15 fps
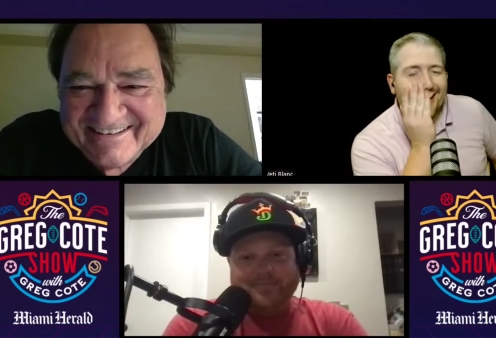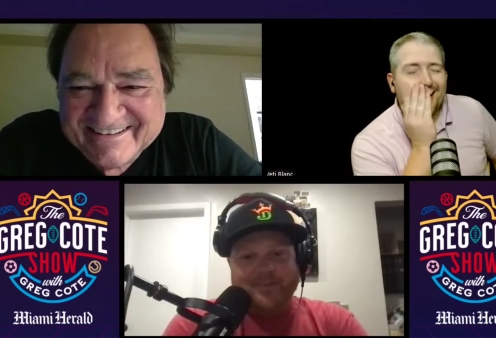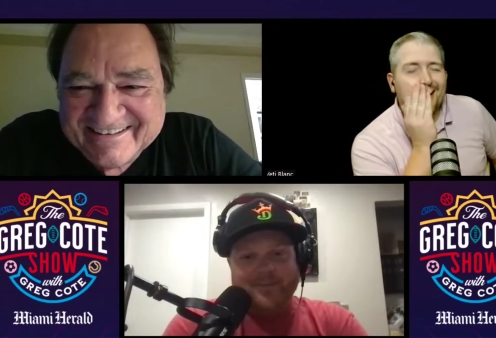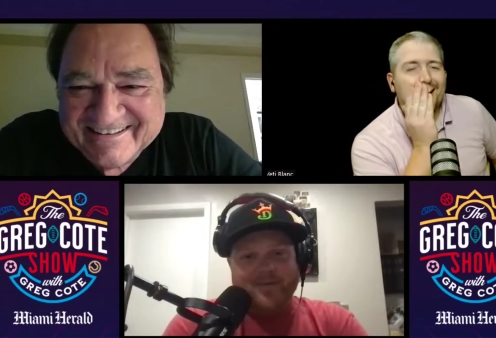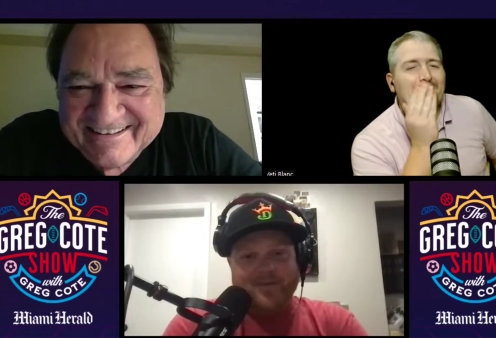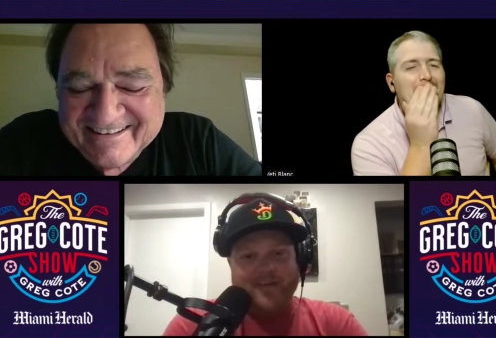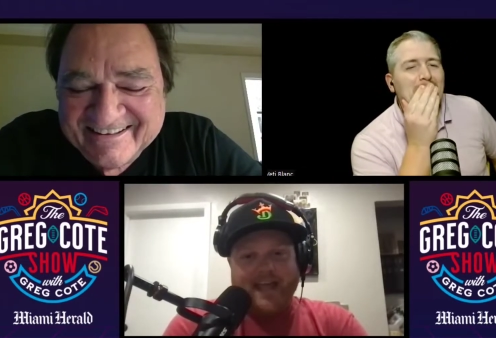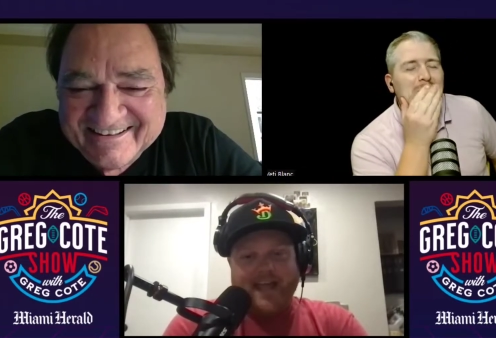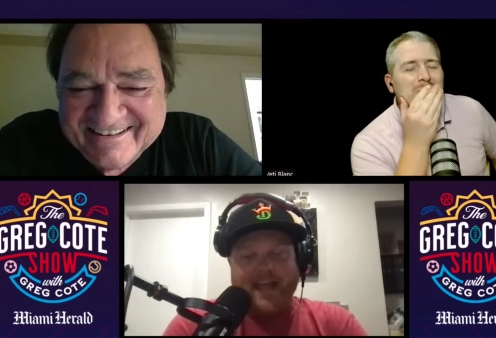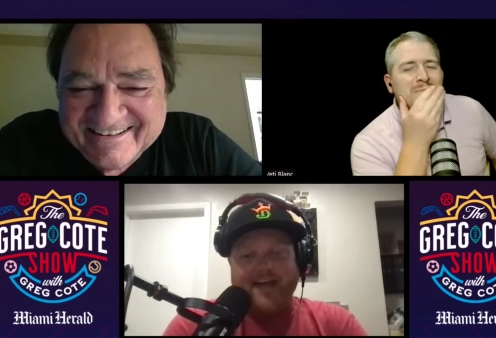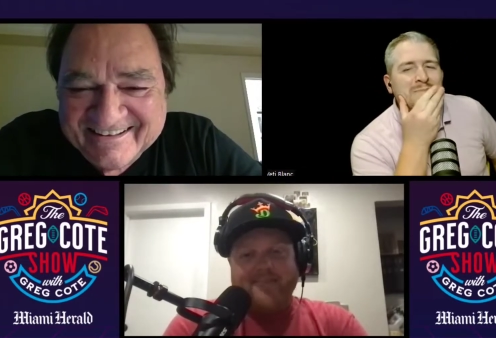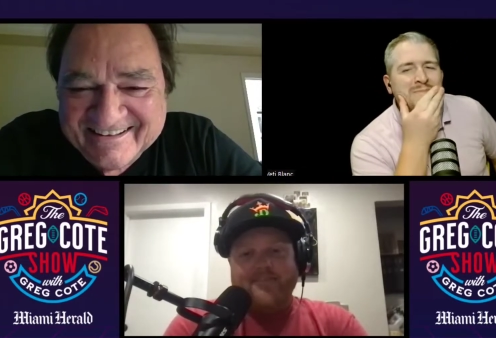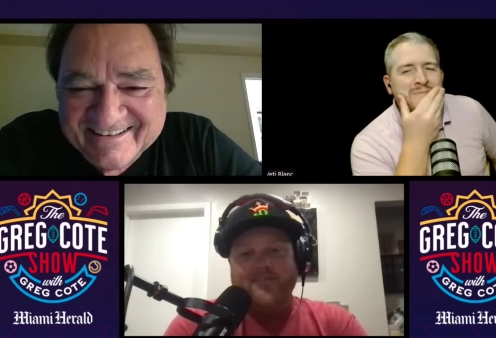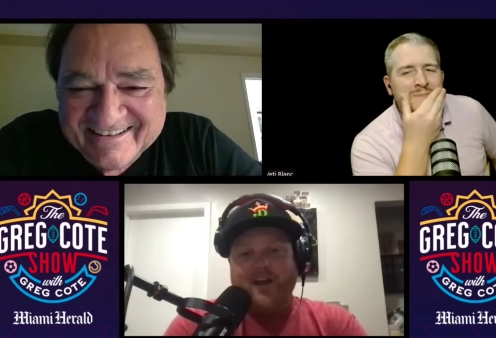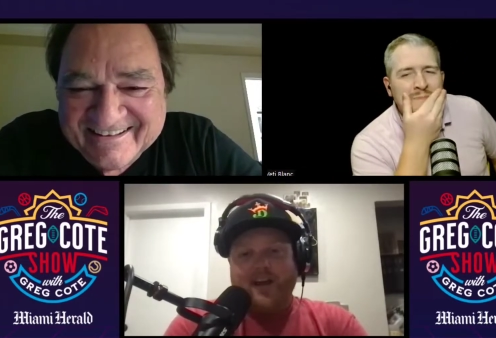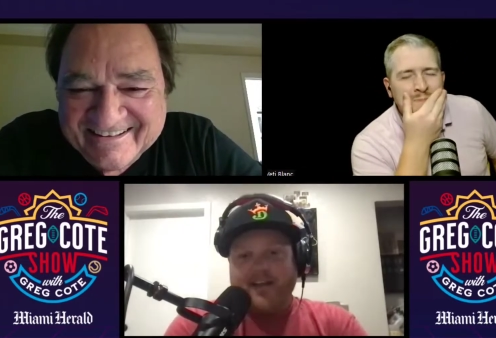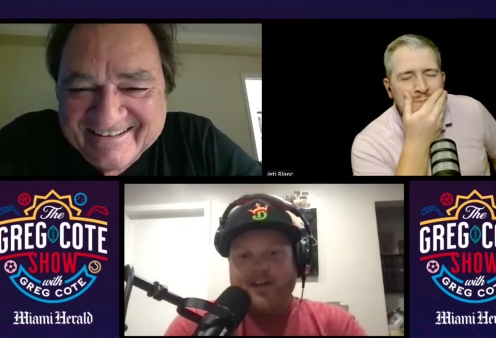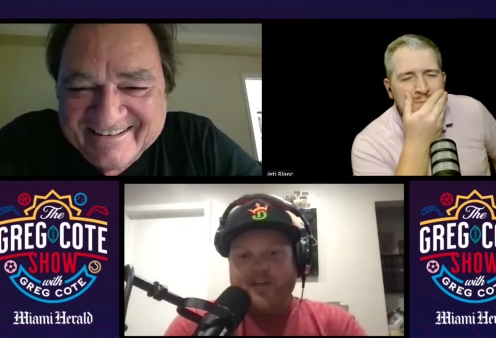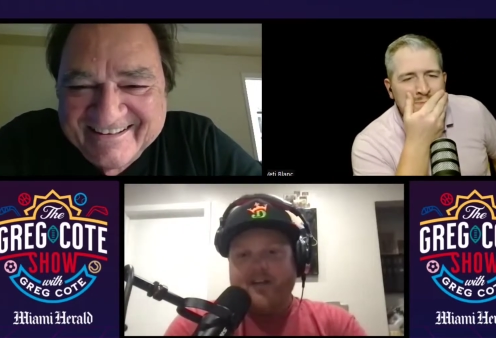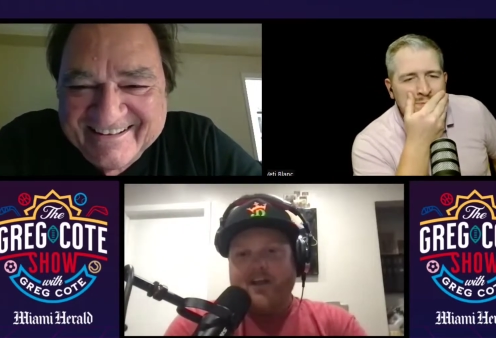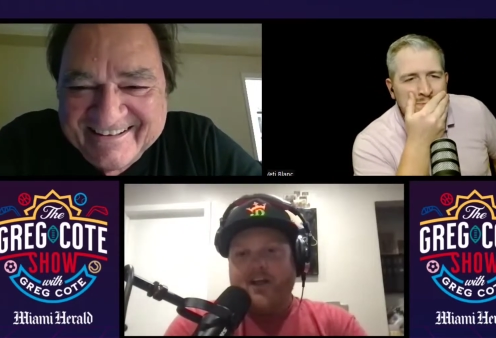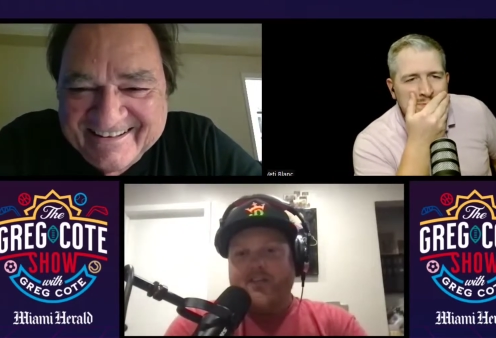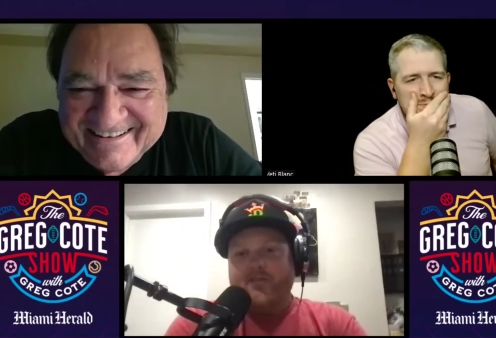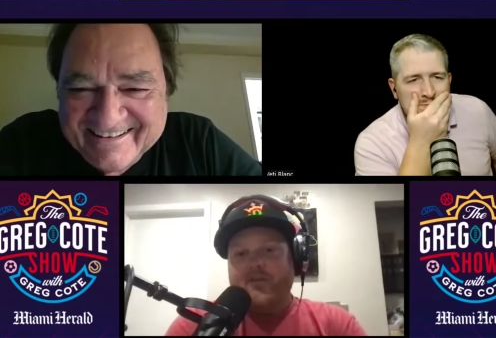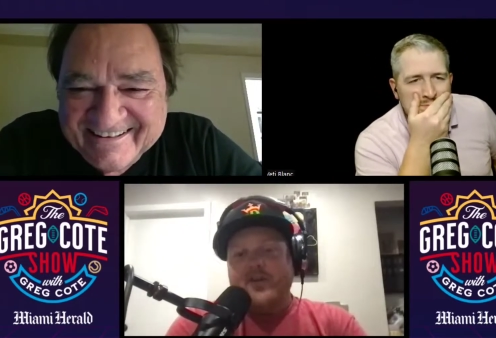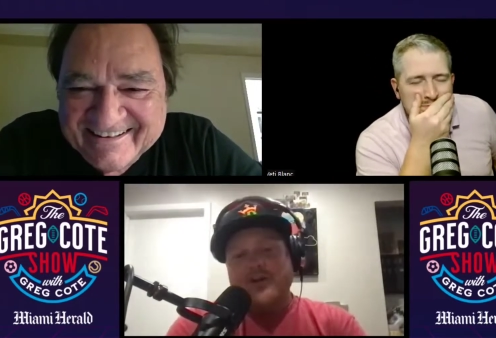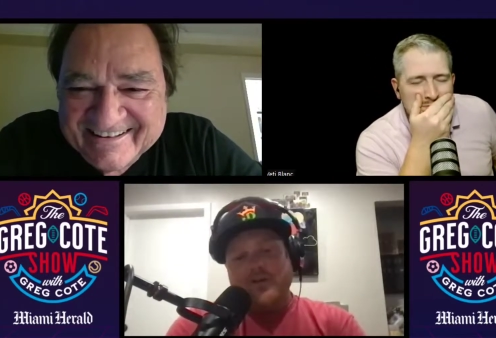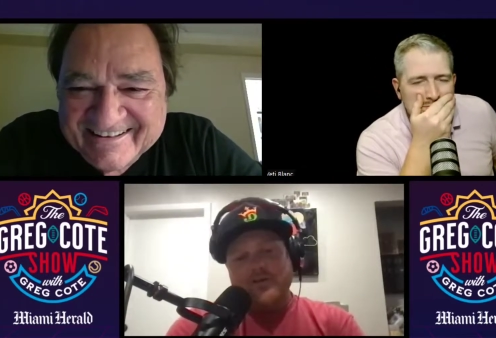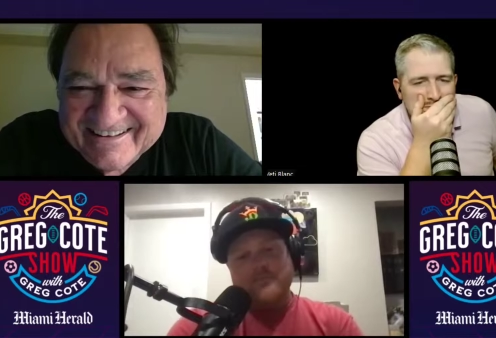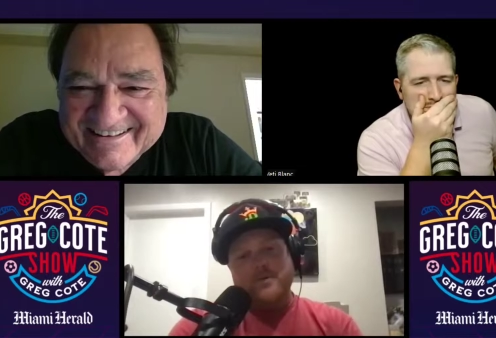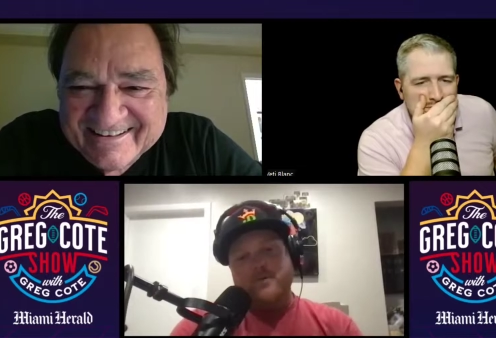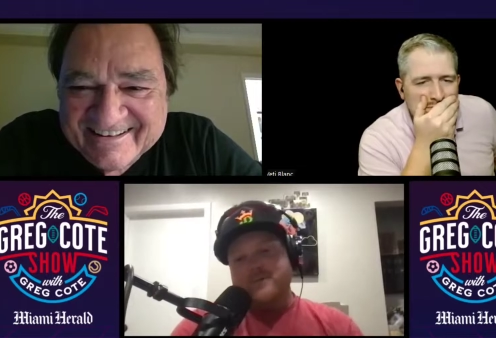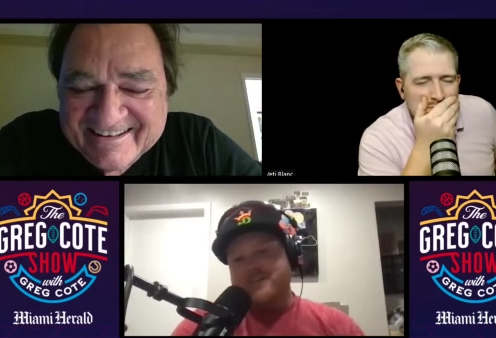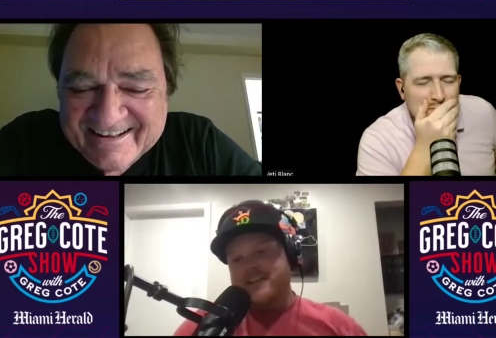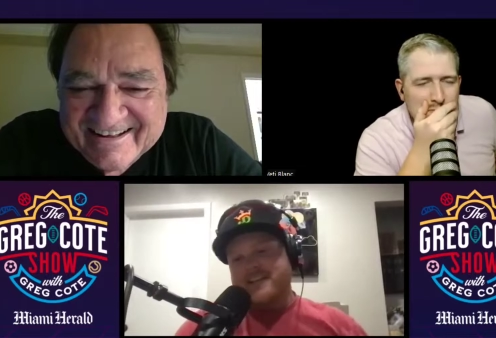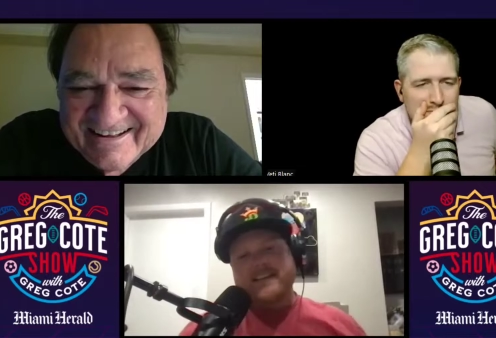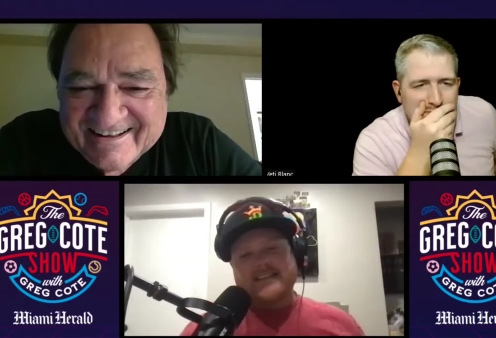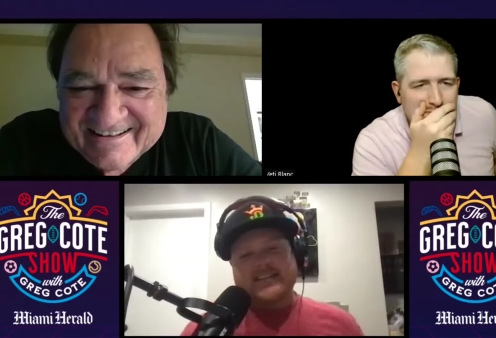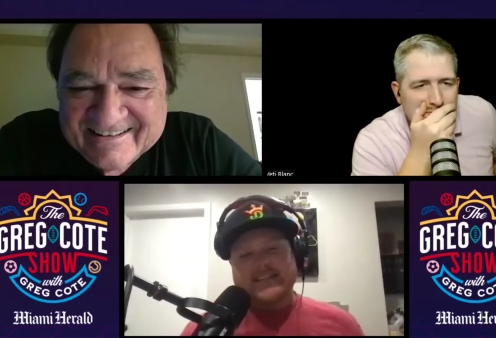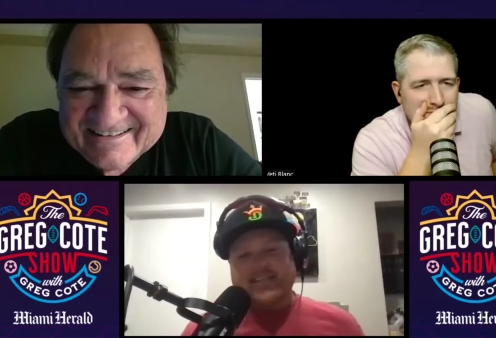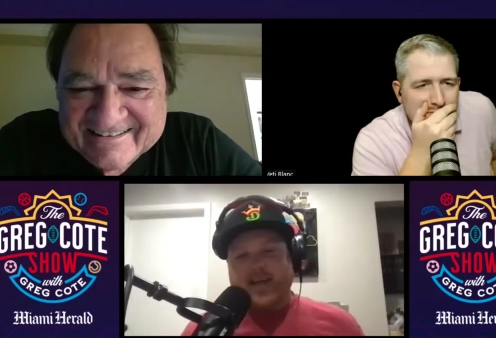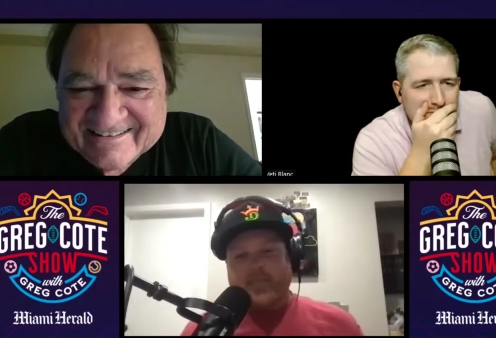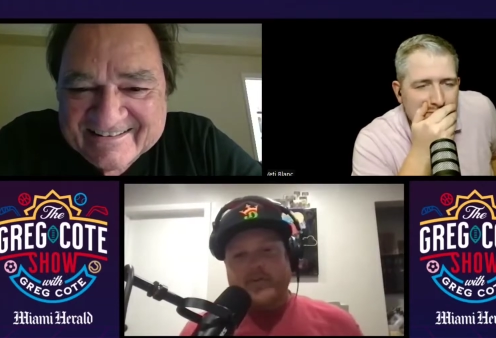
Speaker 1: we have Greg Cote on the road, but that doesn't stop